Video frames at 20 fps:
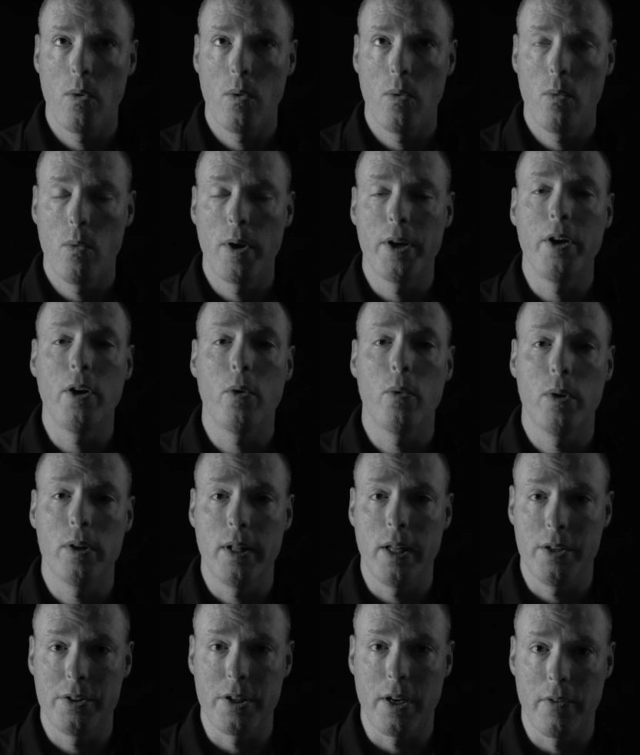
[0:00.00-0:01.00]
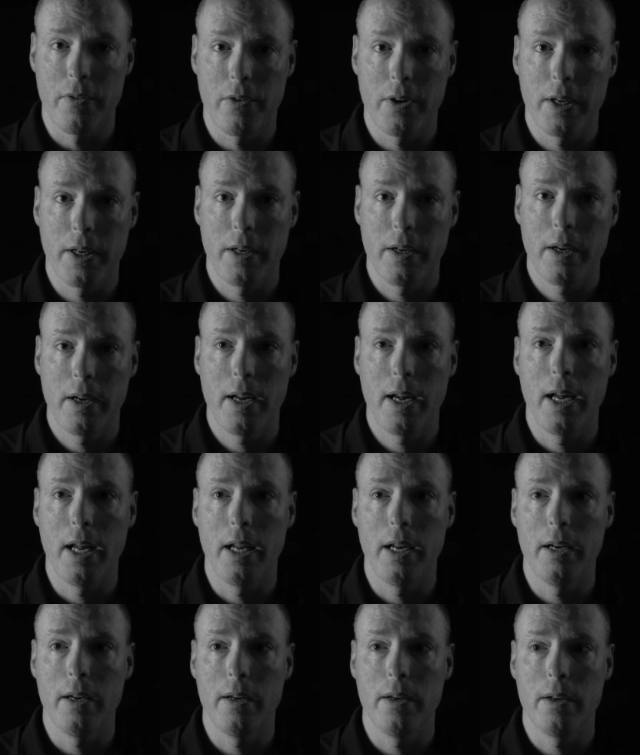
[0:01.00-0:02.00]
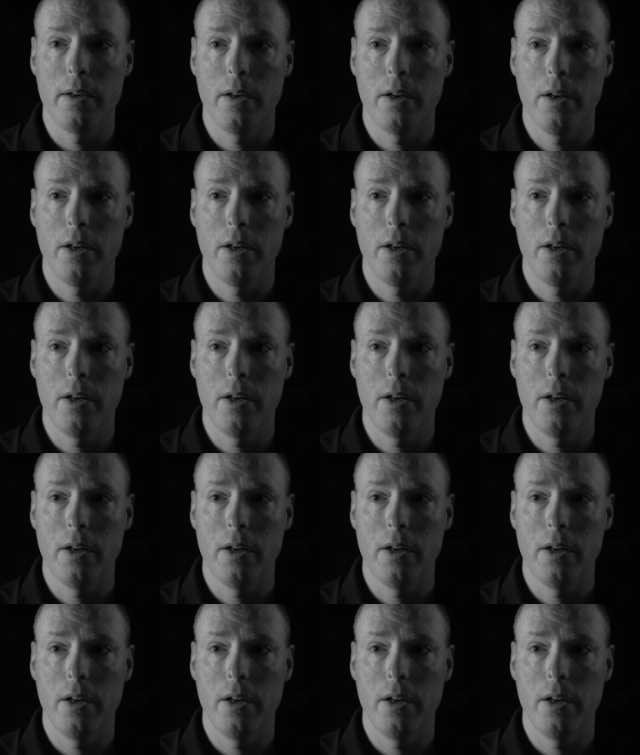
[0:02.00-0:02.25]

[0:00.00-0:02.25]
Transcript: when you're really suffering and